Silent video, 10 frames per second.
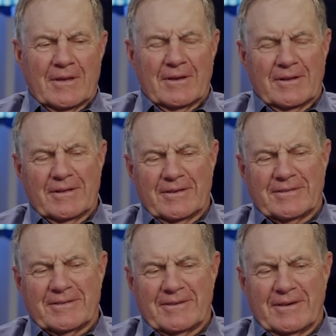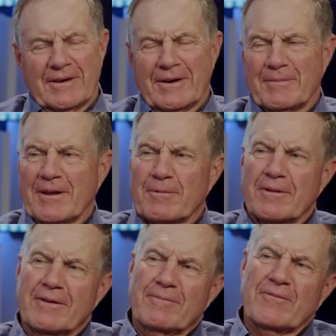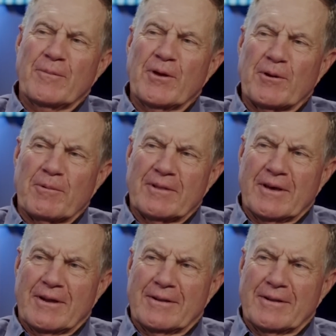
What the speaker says: It is. Yeah, I'm not really familiar with that.